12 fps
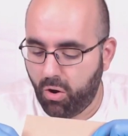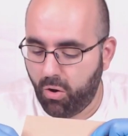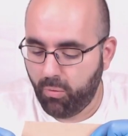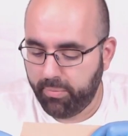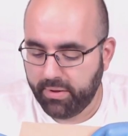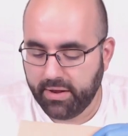
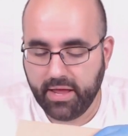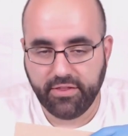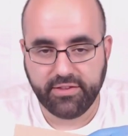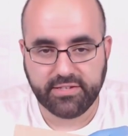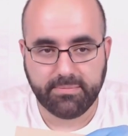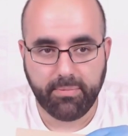open
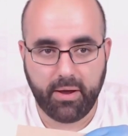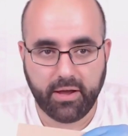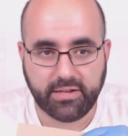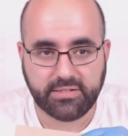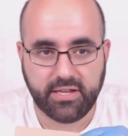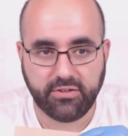this
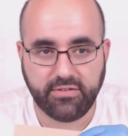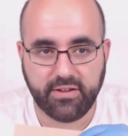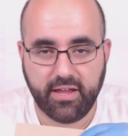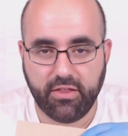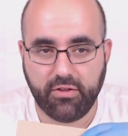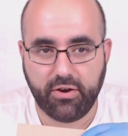box
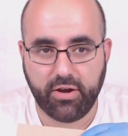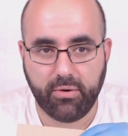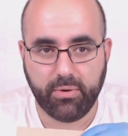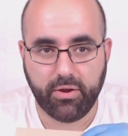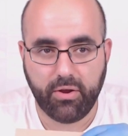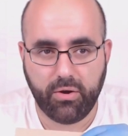together. Here
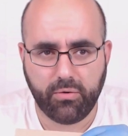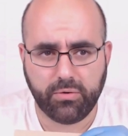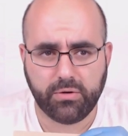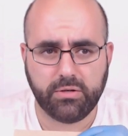we go.